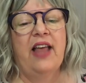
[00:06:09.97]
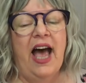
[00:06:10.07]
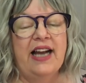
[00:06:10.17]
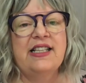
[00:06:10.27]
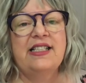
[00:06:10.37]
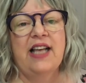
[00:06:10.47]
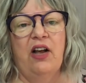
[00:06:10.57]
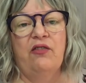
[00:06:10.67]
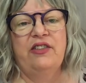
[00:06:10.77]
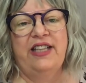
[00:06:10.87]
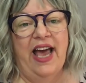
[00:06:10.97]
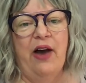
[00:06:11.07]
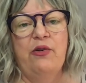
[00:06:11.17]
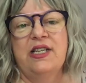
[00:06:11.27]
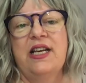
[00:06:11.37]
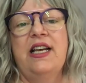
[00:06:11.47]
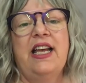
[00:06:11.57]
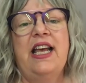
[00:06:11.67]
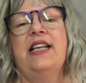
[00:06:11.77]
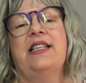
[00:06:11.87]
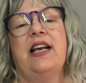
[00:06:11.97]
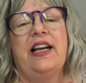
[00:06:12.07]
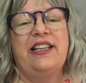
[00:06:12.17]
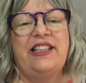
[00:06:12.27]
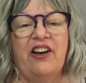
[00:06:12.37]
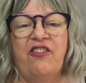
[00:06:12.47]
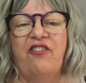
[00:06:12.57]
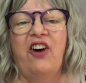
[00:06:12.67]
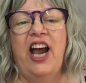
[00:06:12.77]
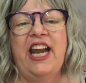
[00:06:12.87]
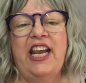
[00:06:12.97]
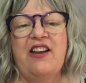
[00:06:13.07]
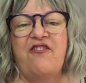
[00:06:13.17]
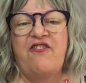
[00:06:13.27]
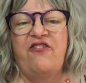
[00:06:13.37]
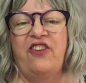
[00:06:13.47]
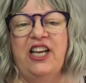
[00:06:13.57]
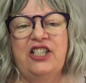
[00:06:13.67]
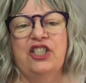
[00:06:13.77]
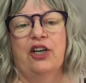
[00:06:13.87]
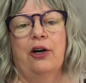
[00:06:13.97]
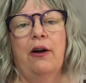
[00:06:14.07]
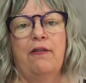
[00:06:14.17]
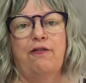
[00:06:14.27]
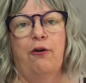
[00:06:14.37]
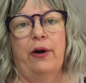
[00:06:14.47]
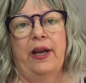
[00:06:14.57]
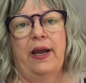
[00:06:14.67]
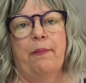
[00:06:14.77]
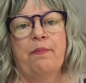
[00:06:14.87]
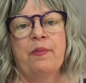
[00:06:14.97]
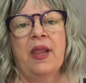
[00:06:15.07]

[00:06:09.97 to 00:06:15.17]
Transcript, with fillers: That self doubt is defining feature for him.